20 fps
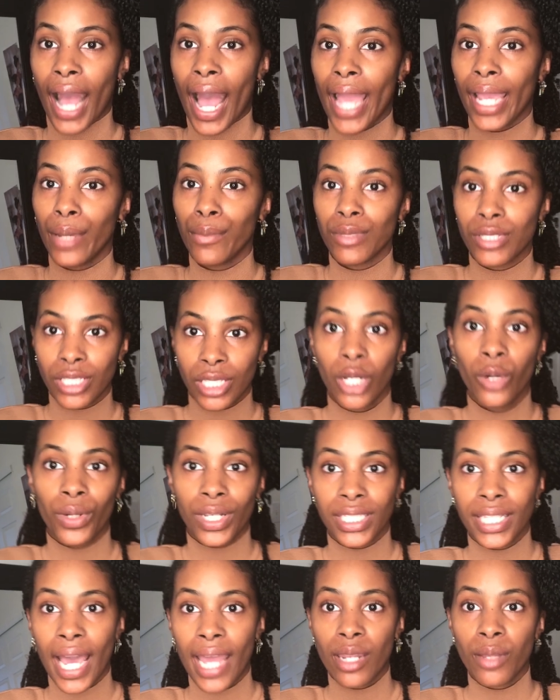I am so
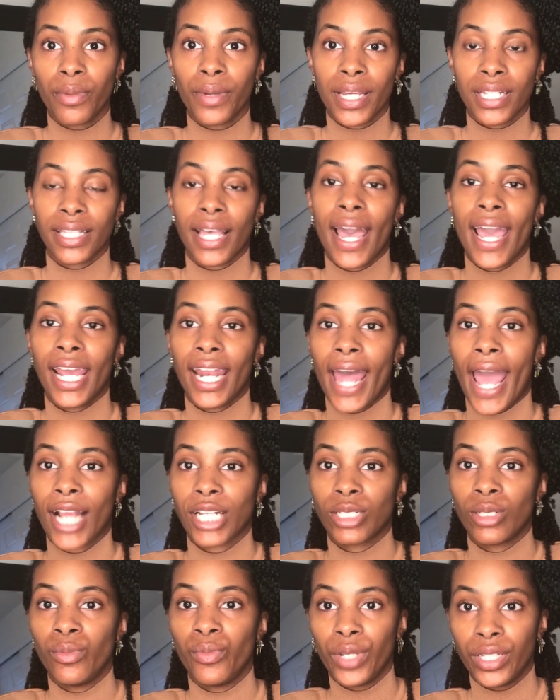excited because I had
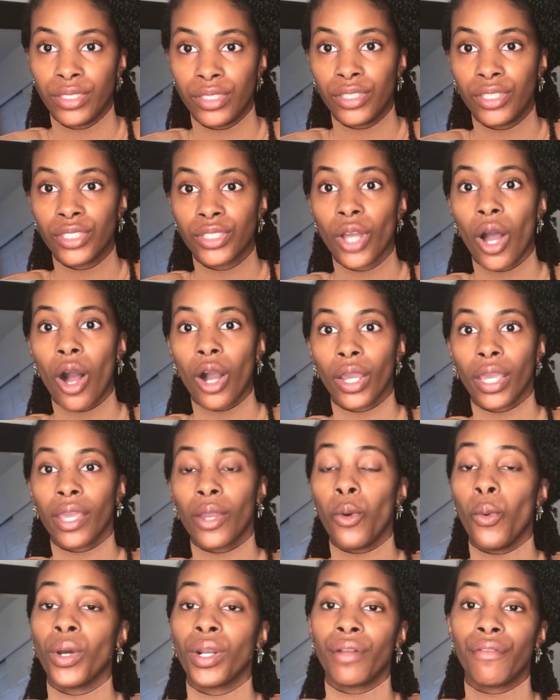actually been
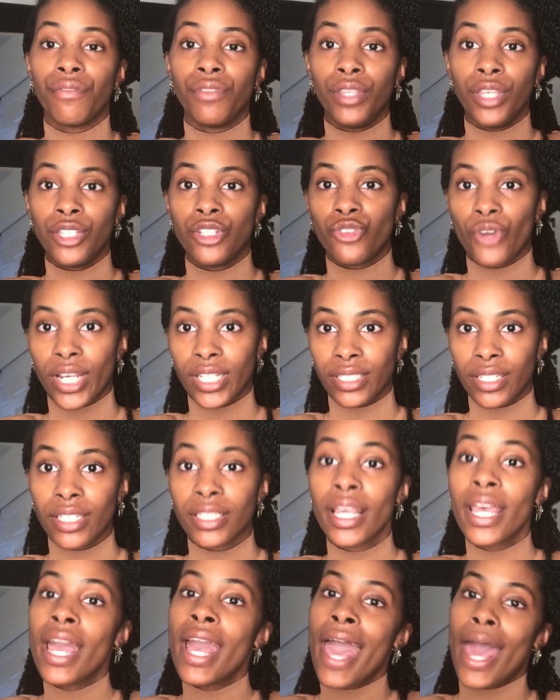stalking one of these
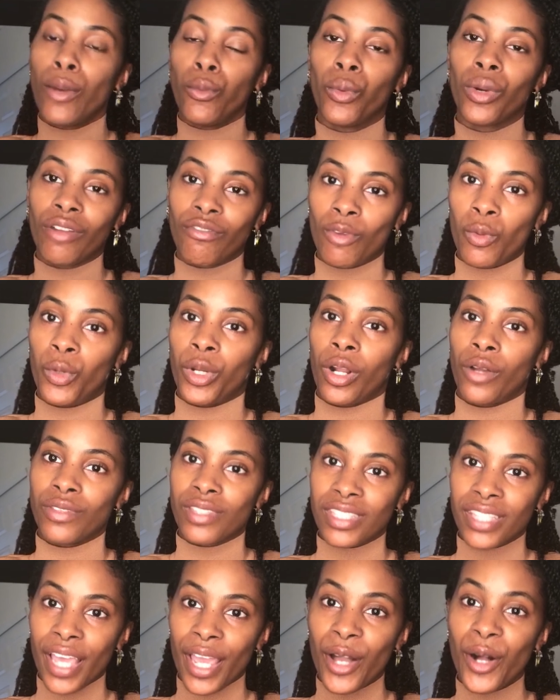dresses, and one of them went on
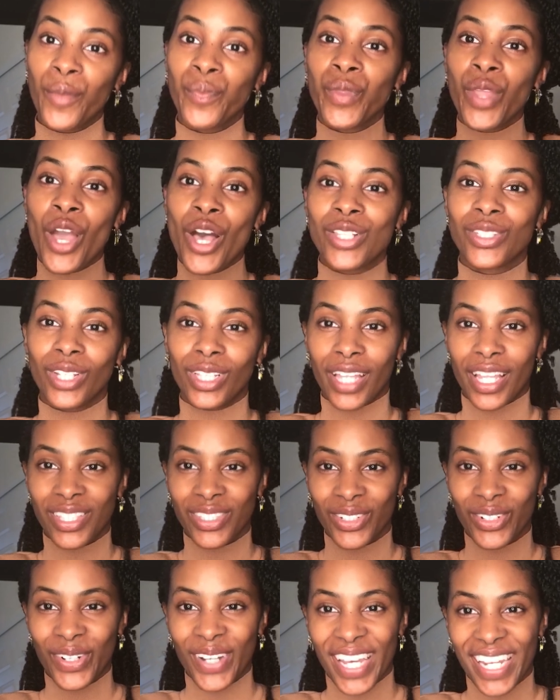sale. So let's
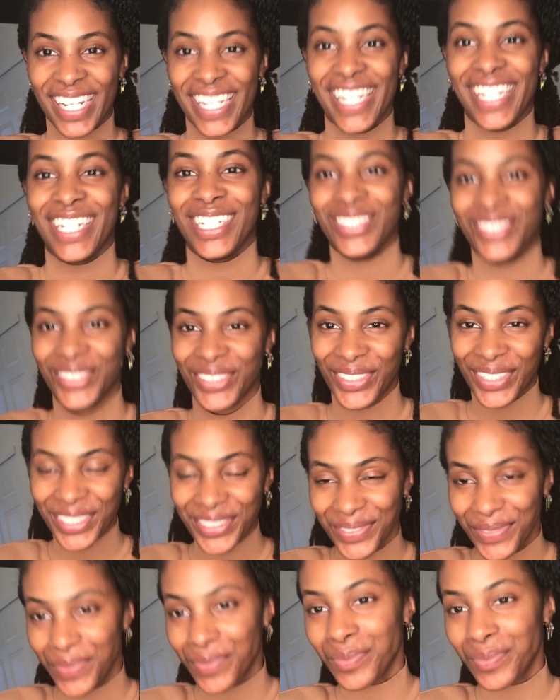go ahead and get into it.